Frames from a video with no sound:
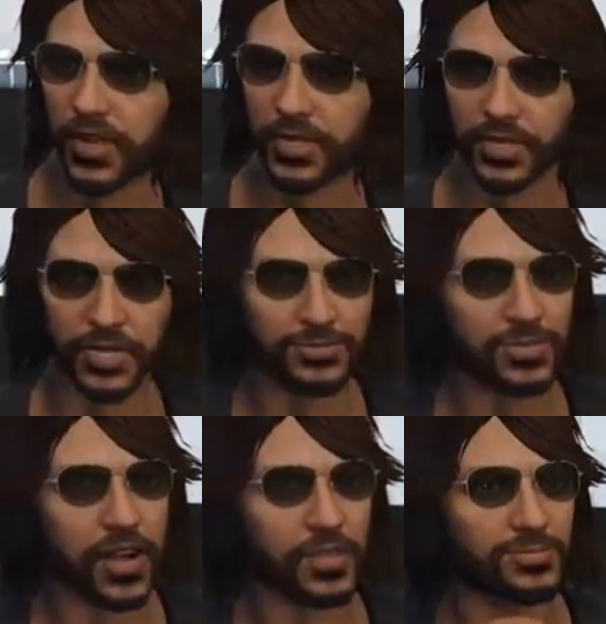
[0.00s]
loaded onto
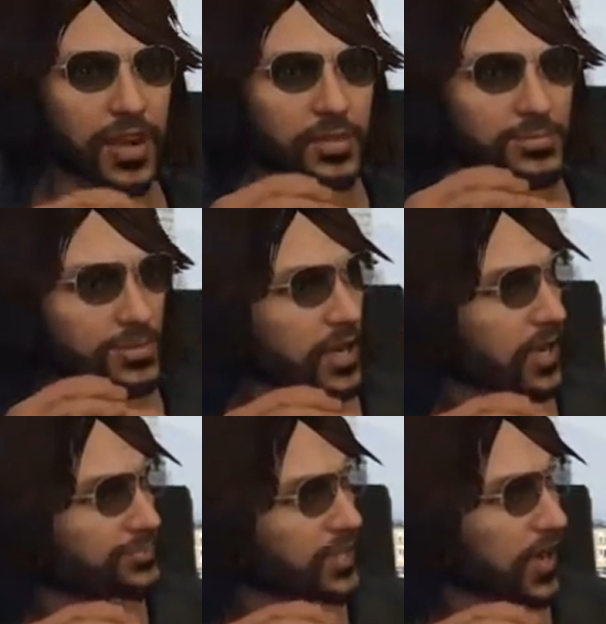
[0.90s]
YouTube detailing
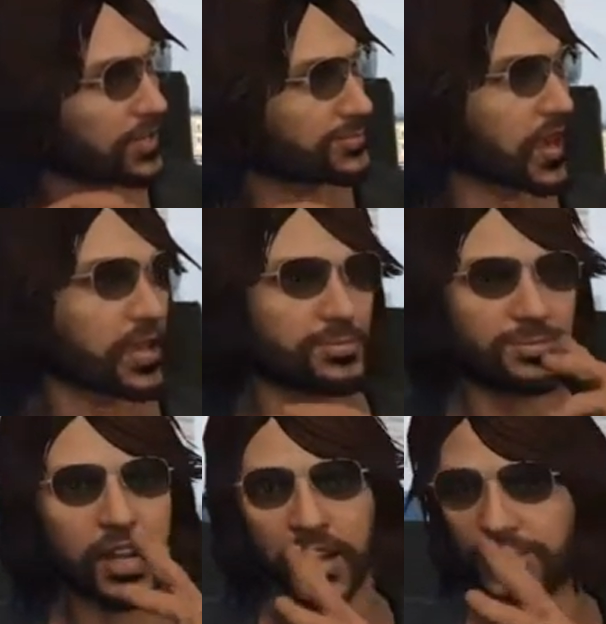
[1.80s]
every single
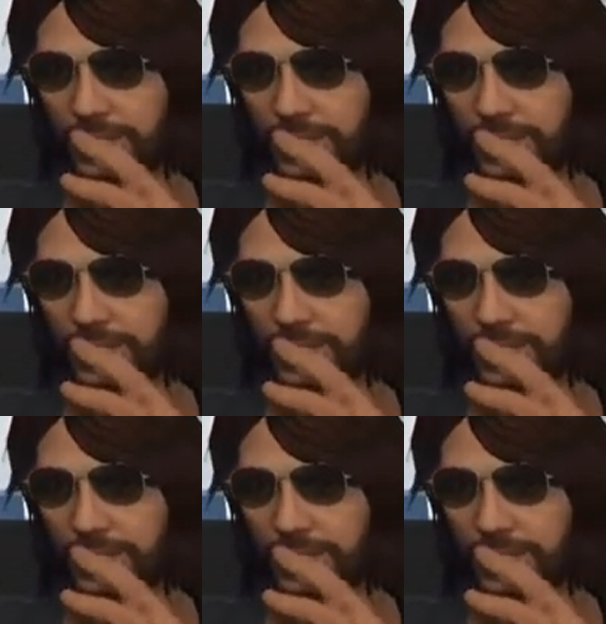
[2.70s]
aspect